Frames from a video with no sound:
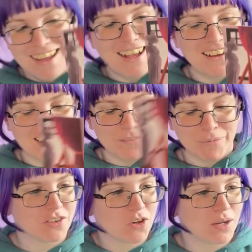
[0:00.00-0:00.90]
Okay,
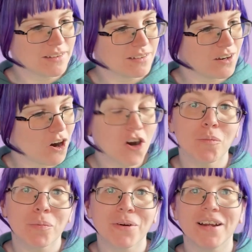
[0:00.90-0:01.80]
so it's an
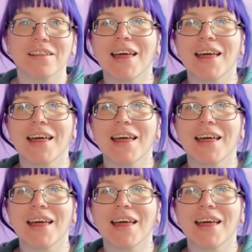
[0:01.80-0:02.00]
art print.